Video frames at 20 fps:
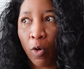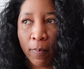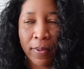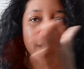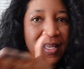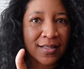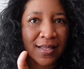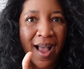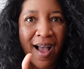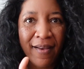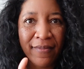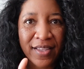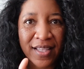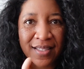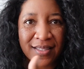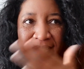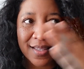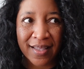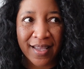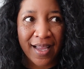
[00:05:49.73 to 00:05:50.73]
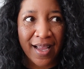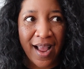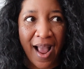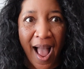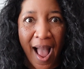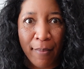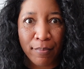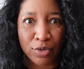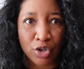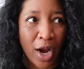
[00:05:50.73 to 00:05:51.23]
Because obviously
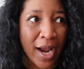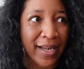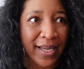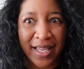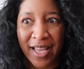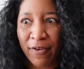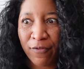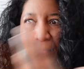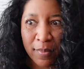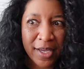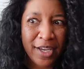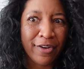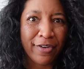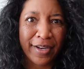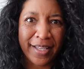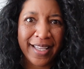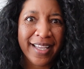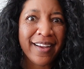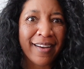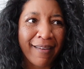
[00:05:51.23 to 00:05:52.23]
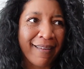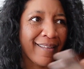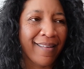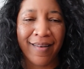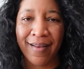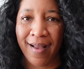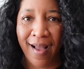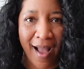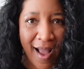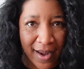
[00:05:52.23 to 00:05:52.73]
I'm trying to get from here to here.
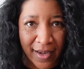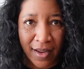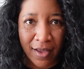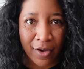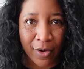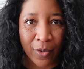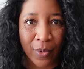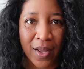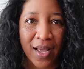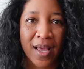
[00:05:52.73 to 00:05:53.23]
I know.